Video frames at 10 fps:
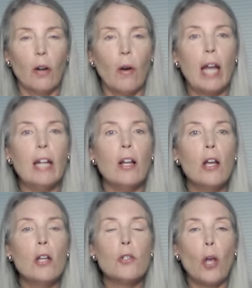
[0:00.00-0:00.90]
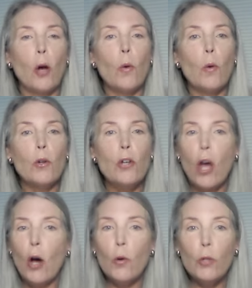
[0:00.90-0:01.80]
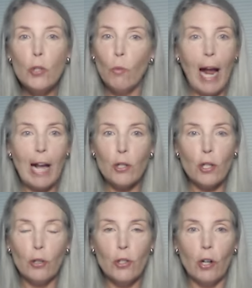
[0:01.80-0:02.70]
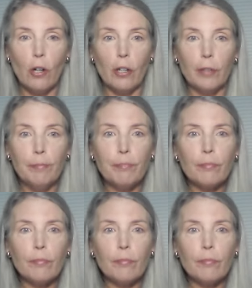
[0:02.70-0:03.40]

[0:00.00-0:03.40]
All right? So, no rational juror,